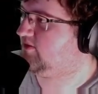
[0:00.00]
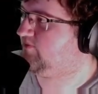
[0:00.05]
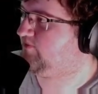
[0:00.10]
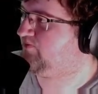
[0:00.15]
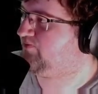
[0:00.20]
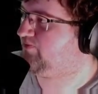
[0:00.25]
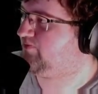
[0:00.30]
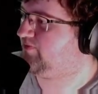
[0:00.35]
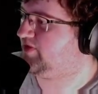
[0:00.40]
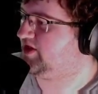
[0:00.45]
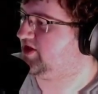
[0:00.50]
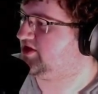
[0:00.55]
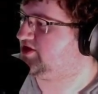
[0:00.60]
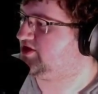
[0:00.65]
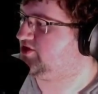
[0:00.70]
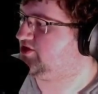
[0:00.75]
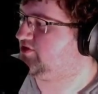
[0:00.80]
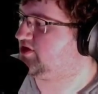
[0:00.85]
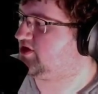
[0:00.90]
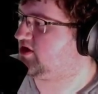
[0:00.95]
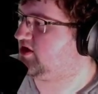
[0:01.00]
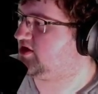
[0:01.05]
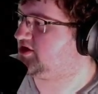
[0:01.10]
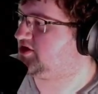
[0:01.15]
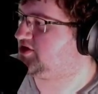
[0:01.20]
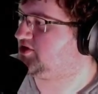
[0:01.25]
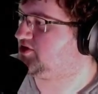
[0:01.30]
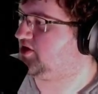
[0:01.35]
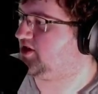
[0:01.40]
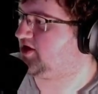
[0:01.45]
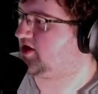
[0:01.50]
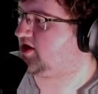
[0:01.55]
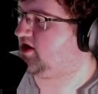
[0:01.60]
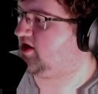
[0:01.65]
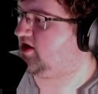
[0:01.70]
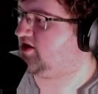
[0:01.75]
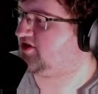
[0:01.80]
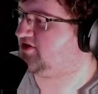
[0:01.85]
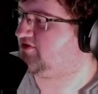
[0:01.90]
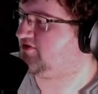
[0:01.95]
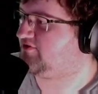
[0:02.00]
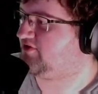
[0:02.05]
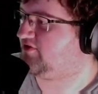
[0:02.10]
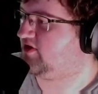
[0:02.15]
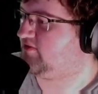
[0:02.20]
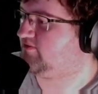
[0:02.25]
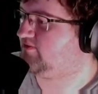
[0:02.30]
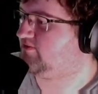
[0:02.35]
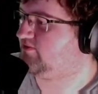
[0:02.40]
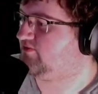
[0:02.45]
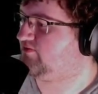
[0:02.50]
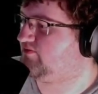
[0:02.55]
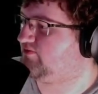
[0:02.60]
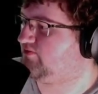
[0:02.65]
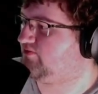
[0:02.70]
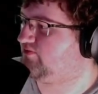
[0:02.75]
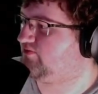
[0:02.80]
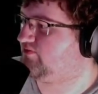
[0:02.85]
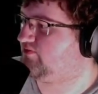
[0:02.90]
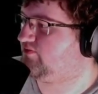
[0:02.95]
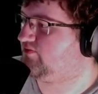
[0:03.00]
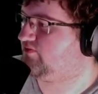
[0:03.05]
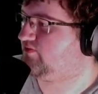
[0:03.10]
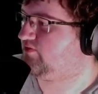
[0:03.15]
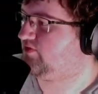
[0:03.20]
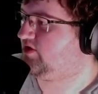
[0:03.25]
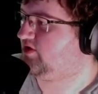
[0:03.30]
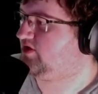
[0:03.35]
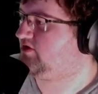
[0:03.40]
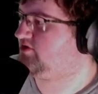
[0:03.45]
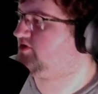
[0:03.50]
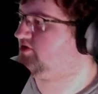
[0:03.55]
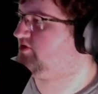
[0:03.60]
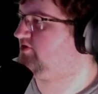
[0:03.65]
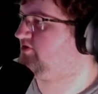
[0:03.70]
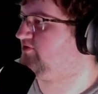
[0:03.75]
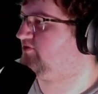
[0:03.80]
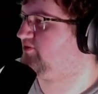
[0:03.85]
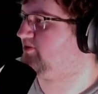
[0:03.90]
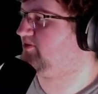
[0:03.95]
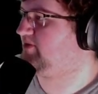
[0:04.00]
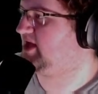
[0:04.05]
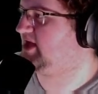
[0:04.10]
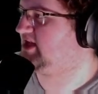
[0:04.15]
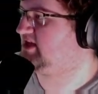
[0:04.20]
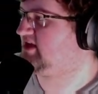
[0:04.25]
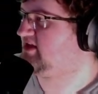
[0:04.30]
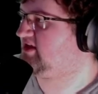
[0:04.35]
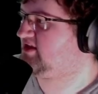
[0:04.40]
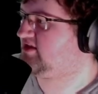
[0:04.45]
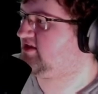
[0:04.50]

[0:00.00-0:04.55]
Please choose a card to draw the cost from. We'll choose from the mantis.